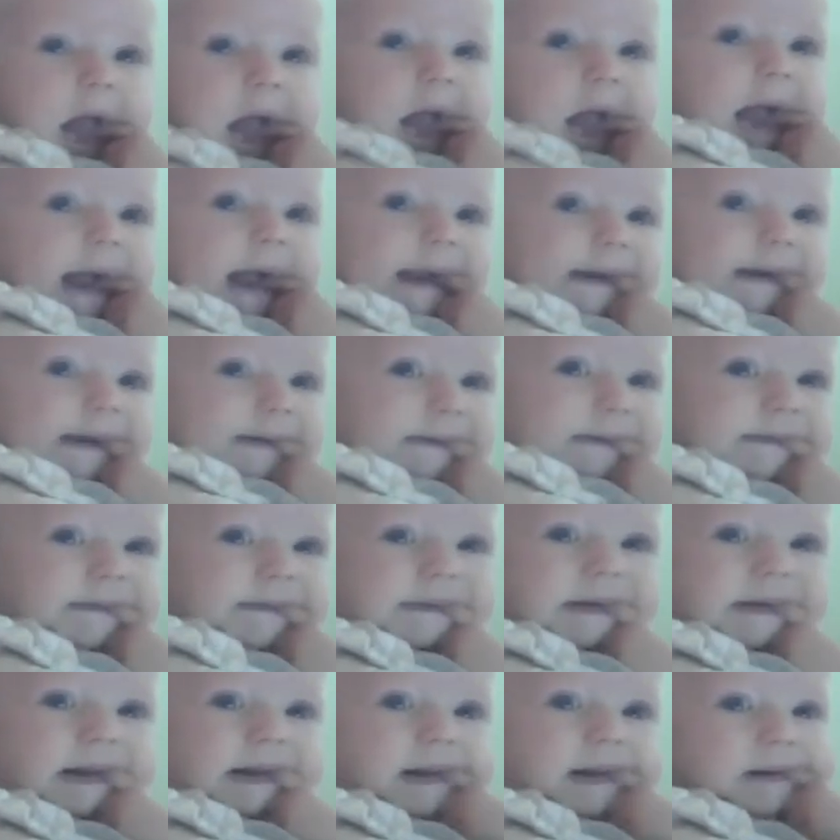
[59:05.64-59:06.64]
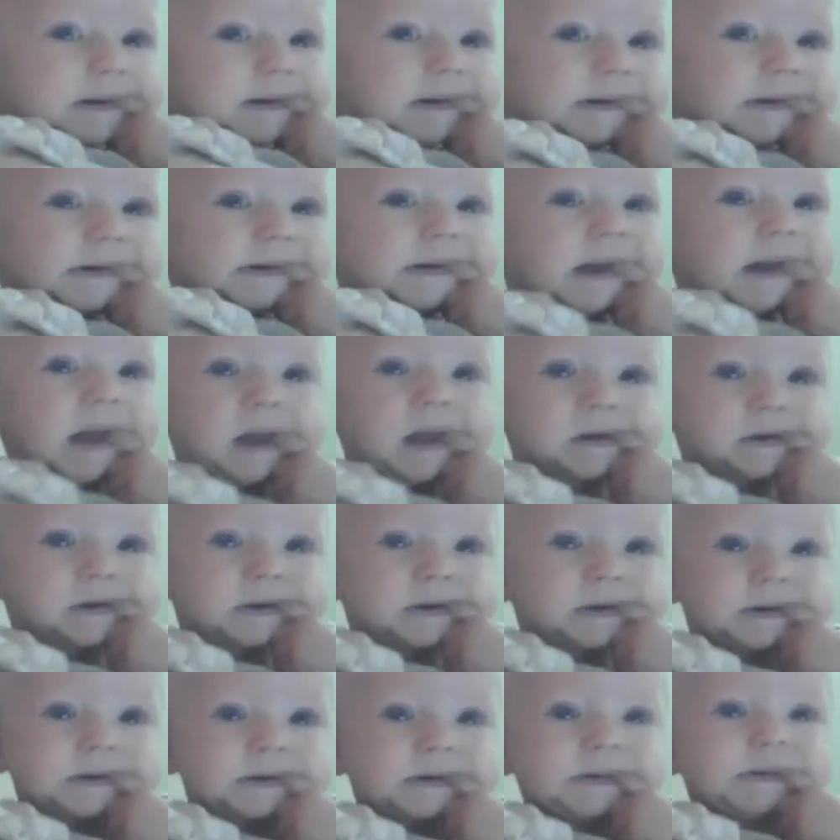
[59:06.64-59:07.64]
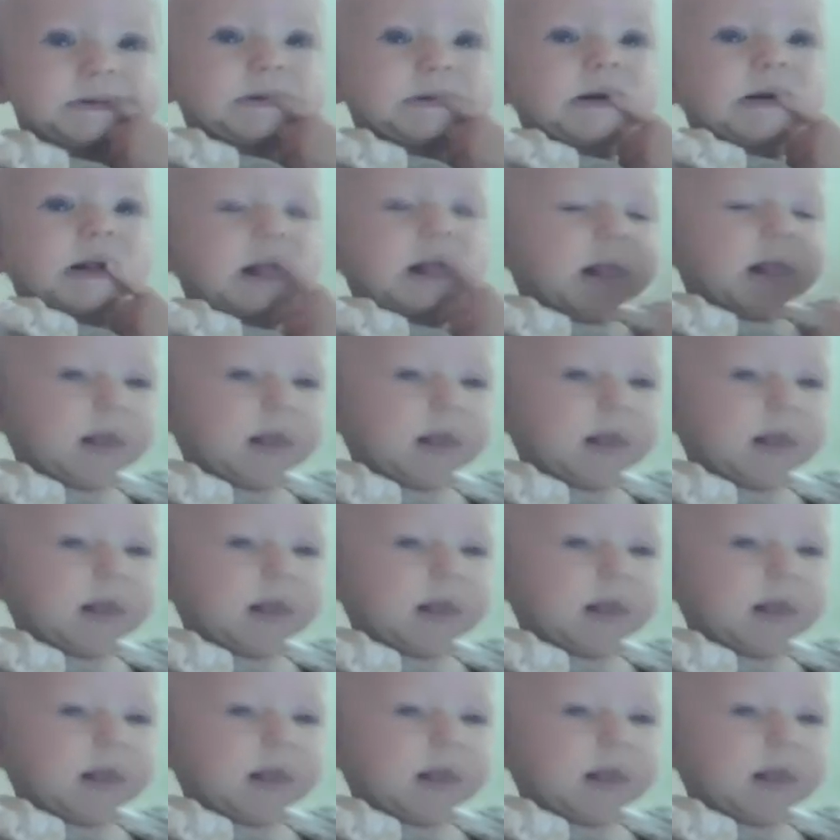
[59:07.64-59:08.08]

and use it. Uh, but we can do it together